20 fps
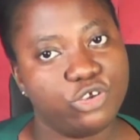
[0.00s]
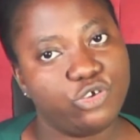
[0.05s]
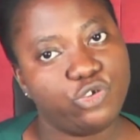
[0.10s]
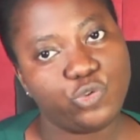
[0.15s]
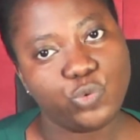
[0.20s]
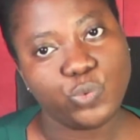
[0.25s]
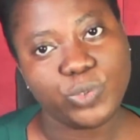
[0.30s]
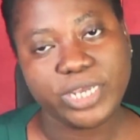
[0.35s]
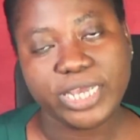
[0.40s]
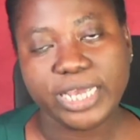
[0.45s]

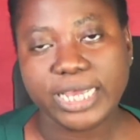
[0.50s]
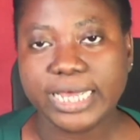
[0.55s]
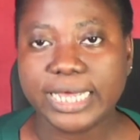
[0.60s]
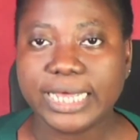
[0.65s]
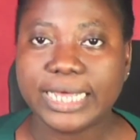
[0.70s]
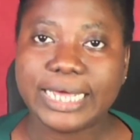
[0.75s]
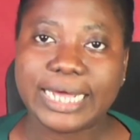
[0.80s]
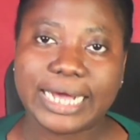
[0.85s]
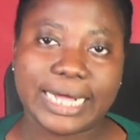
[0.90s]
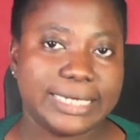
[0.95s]

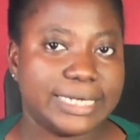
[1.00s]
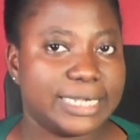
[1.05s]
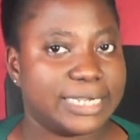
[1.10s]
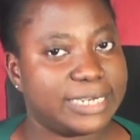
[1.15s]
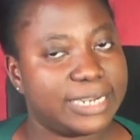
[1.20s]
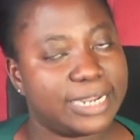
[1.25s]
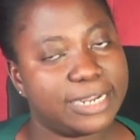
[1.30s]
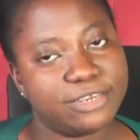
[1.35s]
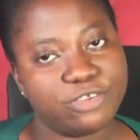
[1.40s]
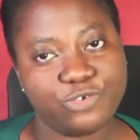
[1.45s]
UK,
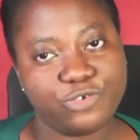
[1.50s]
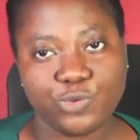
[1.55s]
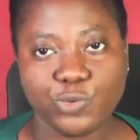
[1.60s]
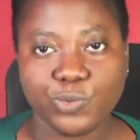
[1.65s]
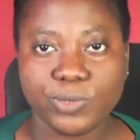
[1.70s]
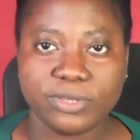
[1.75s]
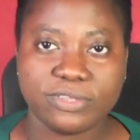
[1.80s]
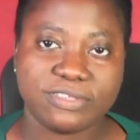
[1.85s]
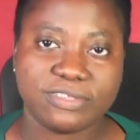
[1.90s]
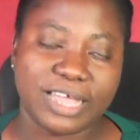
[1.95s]
Canada,
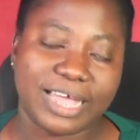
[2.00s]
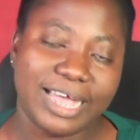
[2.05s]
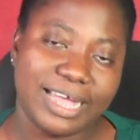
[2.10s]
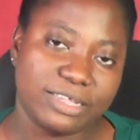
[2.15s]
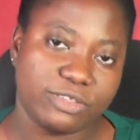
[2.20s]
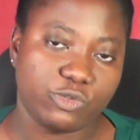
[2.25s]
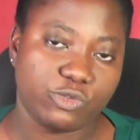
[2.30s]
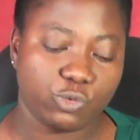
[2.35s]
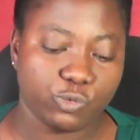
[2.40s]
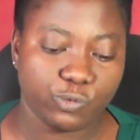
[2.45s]
the US,
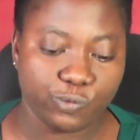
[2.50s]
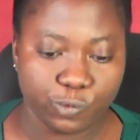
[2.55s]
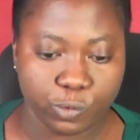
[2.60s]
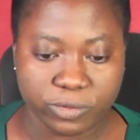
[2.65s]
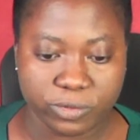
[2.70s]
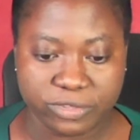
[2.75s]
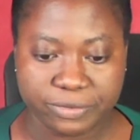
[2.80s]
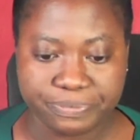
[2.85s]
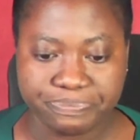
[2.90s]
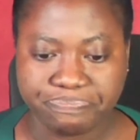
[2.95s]
and so
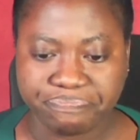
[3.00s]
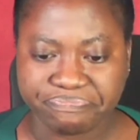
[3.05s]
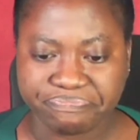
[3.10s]
forth.